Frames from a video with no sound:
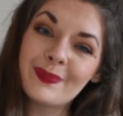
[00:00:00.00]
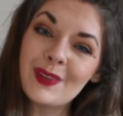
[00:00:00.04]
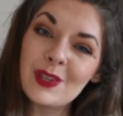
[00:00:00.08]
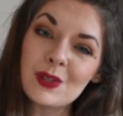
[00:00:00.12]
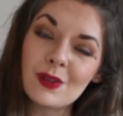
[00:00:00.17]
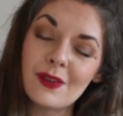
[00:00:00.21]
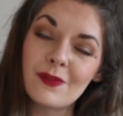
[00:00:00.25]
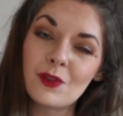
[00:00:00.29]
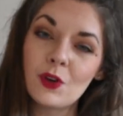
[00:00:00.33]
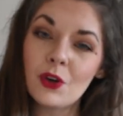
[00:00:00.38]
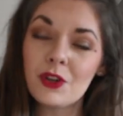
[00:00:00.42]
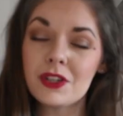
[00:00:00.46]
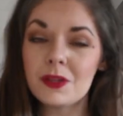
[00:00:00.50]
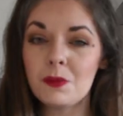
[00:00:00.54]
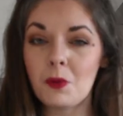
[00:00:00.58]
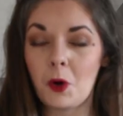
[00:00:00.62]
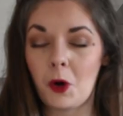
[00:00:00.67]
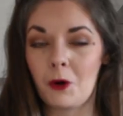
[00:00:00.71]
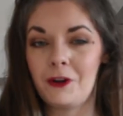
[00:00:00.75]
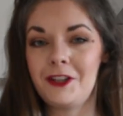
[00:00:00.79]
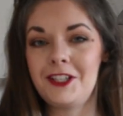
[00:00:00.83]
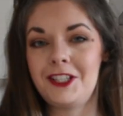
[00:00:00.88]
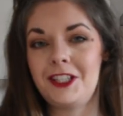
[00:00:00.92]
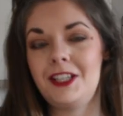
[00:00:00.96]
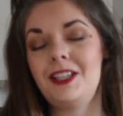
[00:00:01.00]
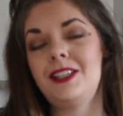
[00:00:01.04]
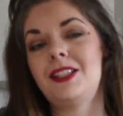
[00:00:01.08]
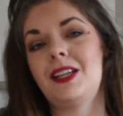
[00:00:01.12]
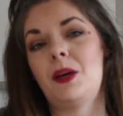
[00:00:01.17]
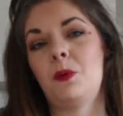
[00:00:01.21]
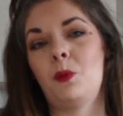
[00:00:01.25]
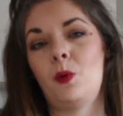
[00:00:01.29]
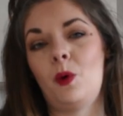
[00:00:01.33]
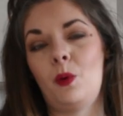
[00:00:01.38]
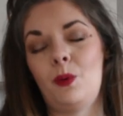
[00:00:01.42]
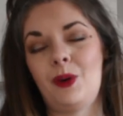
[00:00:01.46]
So I've got some oranges,
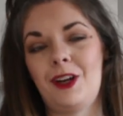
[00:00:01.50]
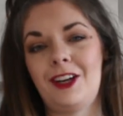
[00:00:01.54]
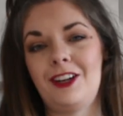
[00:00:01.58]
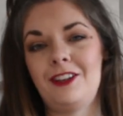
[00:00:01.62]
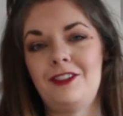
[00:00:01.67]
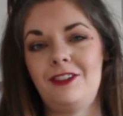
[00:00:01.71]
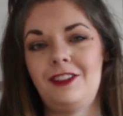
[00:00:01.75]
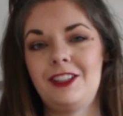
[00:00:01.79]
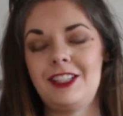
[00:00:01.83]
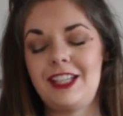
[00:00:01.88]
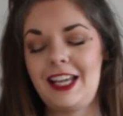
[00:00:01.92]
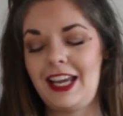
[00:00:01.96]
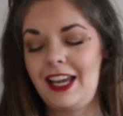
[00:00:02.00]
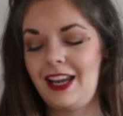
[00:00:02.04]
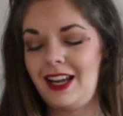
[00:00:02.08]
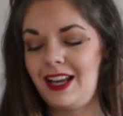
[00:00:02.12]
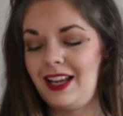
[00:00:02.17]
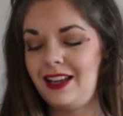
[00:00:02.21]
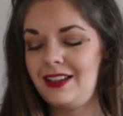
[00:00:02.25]
and what we're gonna do today